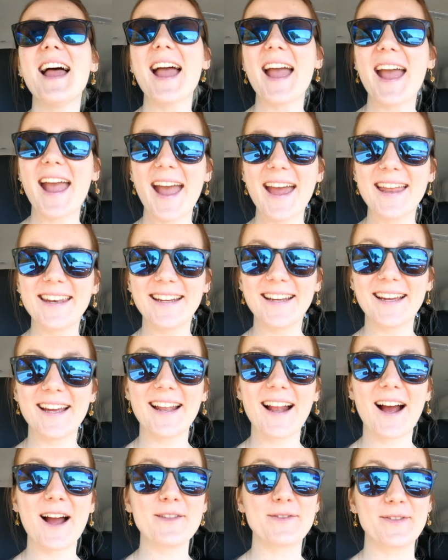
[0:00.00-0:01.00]
And
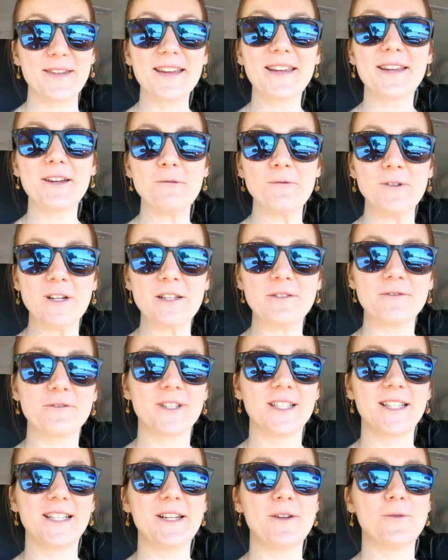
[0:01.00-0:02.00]
I think it went
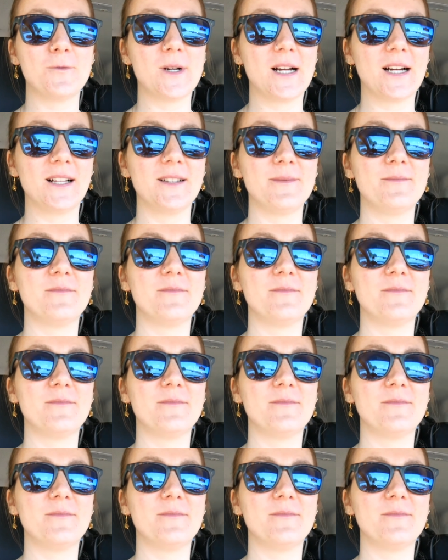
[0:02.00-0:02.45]
really well.